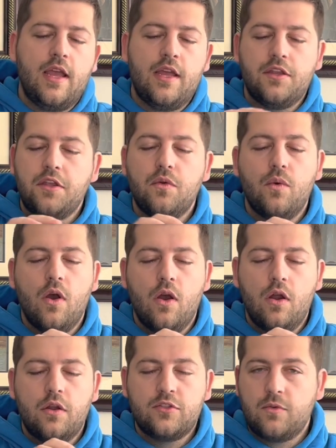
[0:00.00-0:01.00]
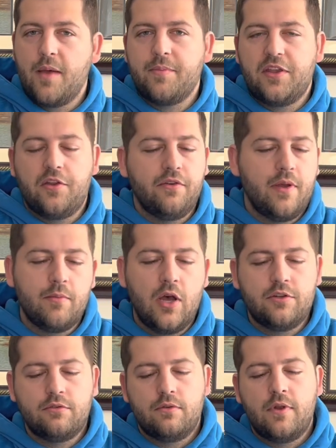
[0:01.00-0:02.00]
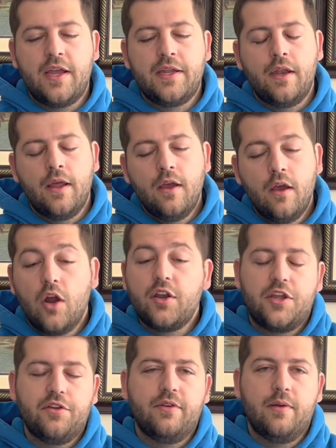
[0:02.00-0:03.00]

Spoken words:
and you are swapping your grip module, right? Or not your grip